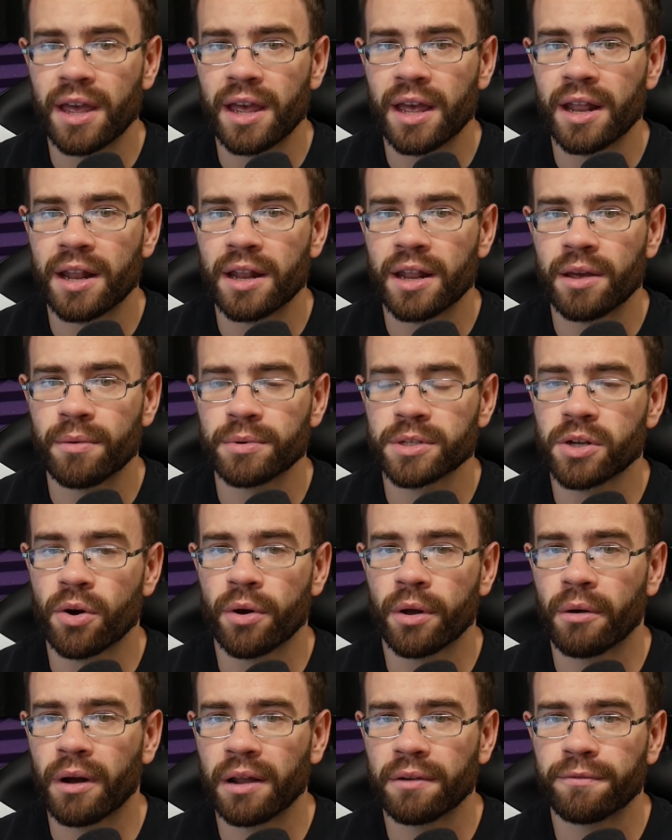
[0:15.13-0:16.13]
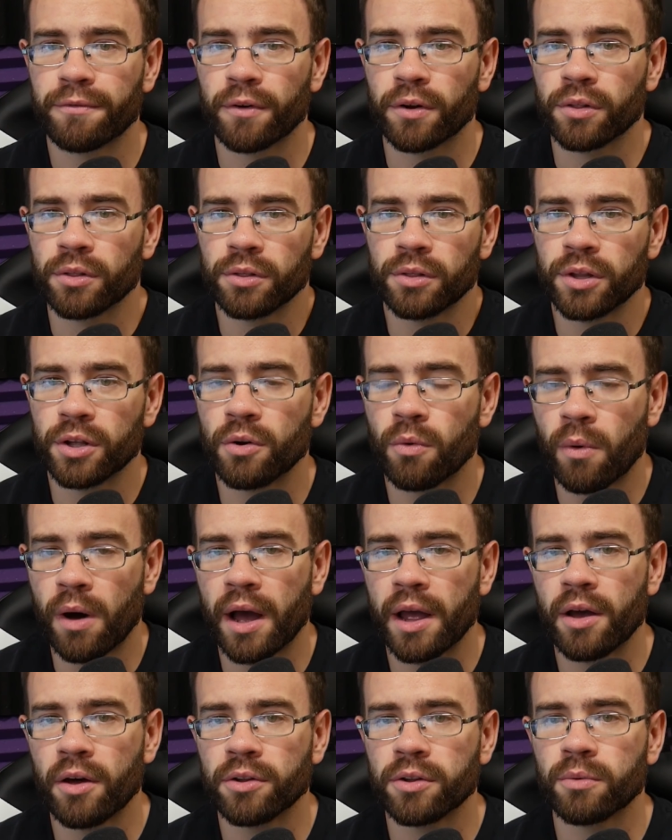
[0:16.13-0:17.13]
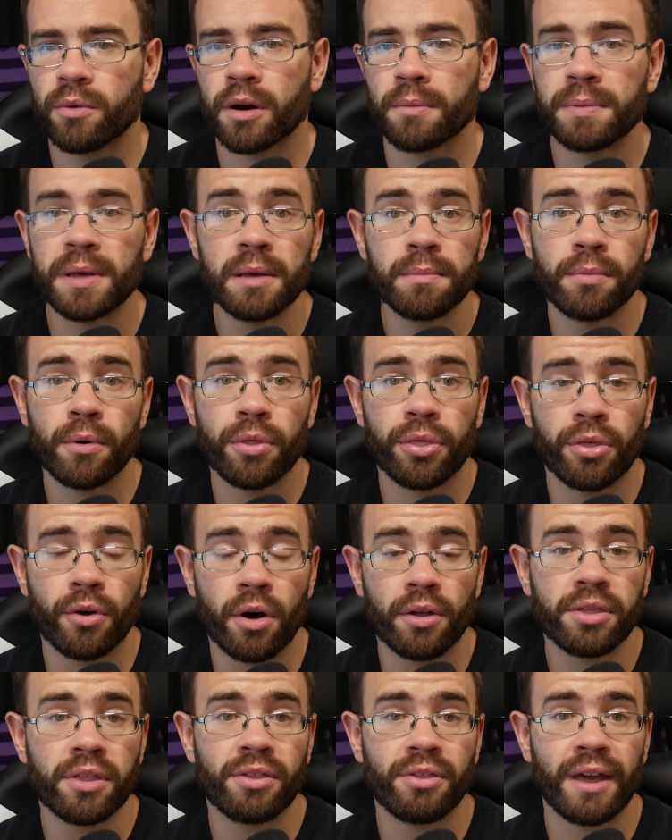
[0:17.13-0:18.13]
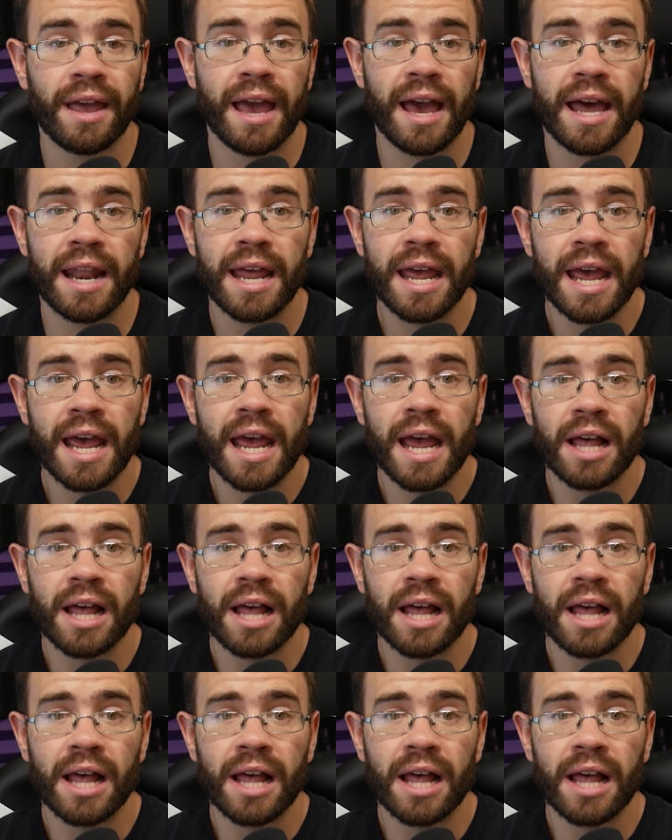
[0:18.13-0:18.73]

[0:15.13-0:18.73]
and it was going around for a little while to where people thought that they had